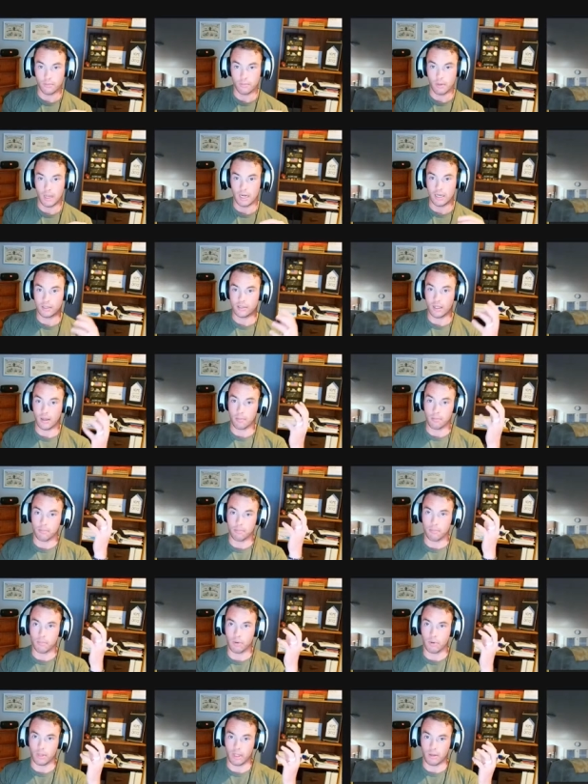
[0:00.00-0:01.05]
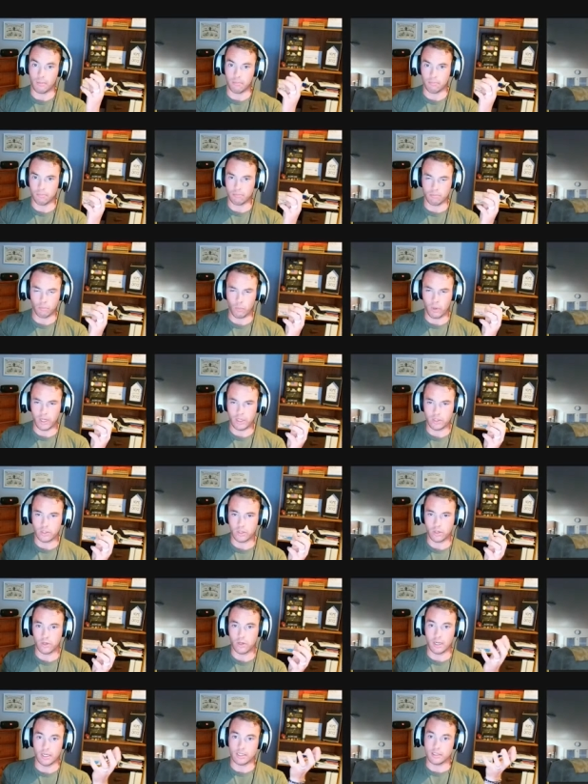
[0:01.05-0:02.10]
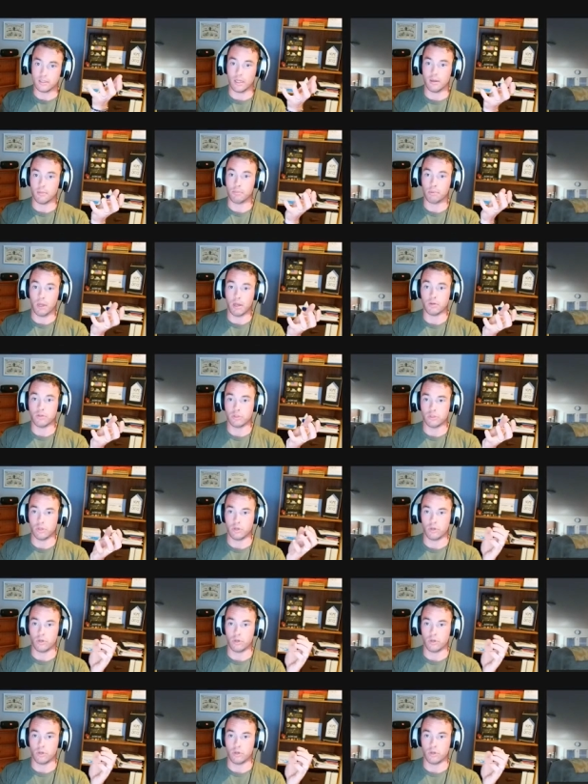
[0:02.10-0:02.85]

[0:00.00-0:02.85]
and it's not or like white sugar, and it's not brown sugar.